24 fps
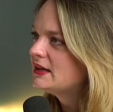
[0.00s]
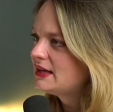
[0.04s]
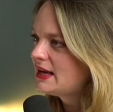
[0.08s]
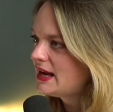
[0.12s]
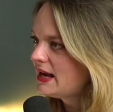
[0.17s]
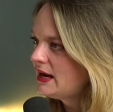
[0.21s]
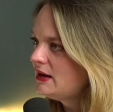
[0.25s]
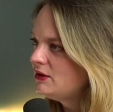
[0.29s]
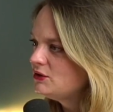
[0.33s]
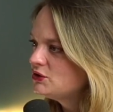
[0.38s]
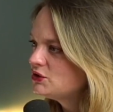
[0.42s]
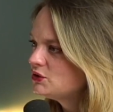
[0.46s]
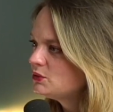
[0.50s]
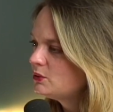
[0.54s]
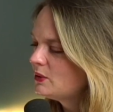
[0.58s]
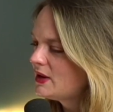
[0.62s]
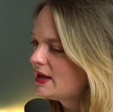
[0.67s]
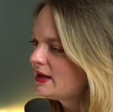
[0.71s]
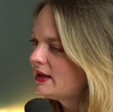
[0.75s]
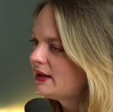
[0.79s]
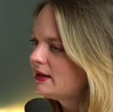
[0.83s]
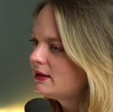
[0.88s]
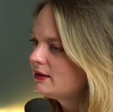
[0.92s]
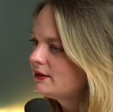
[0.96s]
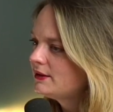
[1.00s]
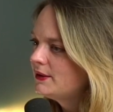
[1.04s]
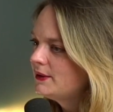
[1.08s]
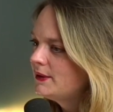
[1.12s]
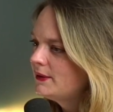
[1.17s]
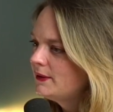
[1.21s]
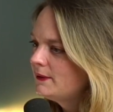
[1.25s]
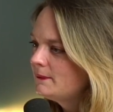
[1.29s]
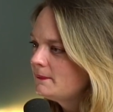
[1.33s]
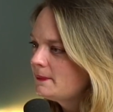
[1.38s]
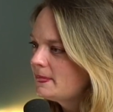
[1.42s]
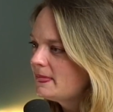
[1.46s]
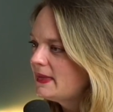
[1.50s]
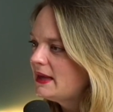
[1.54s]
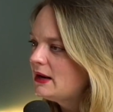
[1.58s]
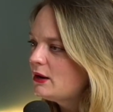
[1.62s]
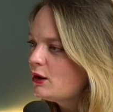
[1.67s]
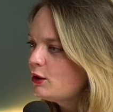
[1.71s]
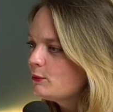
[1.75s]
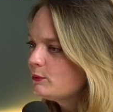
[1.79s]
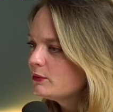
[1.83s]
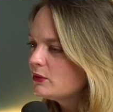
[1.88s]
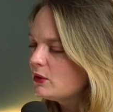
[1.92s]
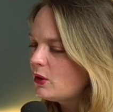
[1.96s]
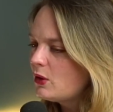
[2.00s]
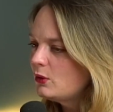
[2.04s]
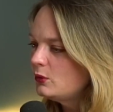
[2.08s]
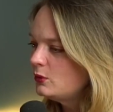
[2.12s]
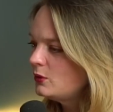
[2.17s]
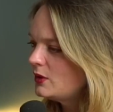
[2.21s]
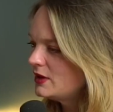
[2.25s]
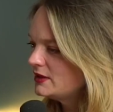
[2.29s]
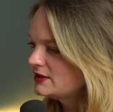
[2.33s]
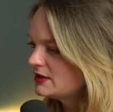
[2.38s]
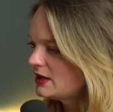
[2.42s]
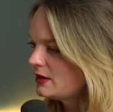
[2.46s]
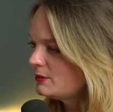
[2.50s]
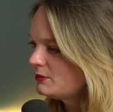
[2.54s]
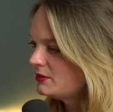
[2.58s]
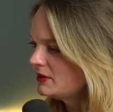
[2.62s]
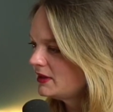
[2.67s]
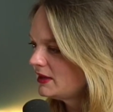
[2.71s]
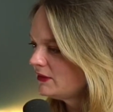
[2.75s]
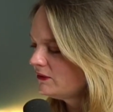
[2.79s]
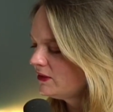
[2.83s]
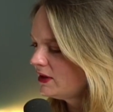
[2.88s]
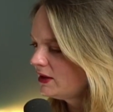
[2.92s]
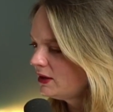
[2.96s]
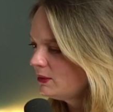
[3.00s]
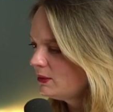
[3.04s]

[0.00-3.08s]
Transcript: at an age where it opened the whole world up. And if I